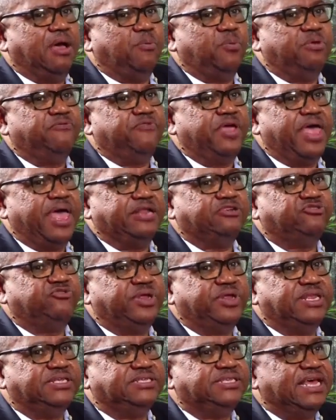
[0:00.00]
We've had
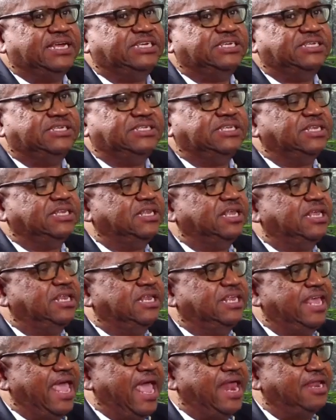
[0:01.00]
training sessions
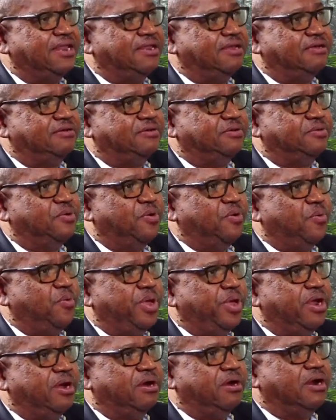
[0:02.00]
in Canada
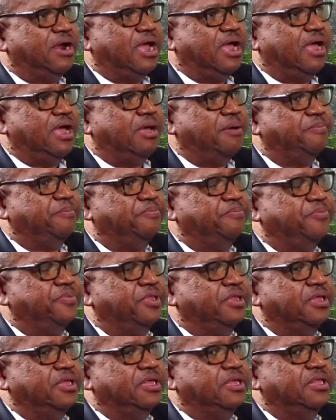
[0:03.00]
where
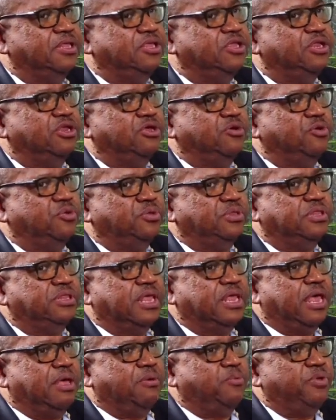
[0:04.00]

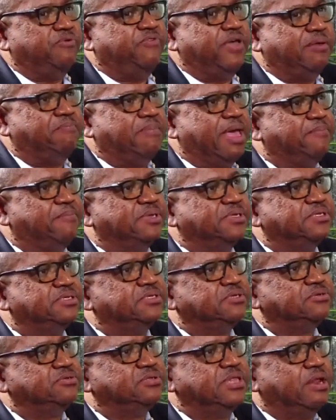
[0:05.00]
we've had
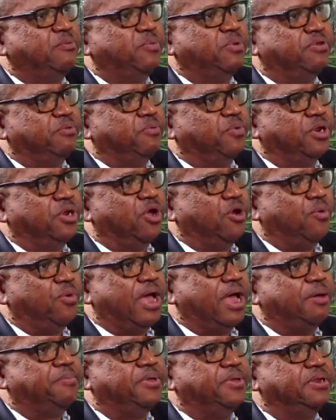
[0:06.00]
members that would go
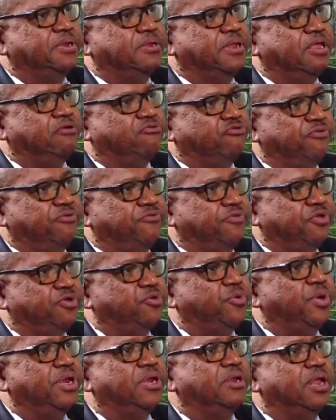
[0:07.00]
up and
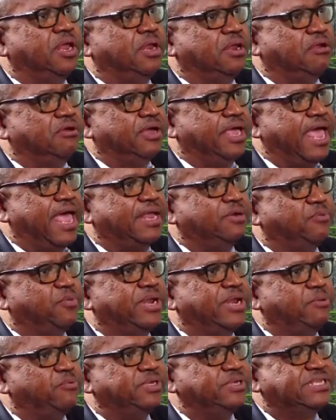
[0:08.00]
review and look at
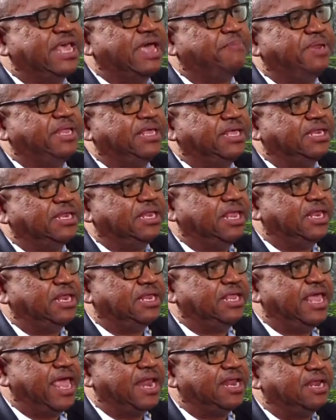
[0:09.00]
what's happening
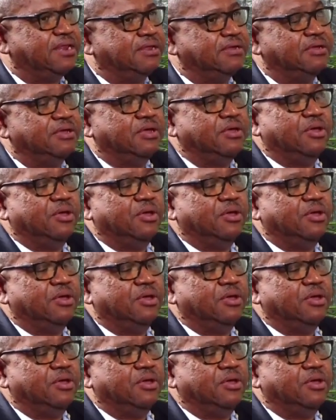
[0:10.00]
in Canada.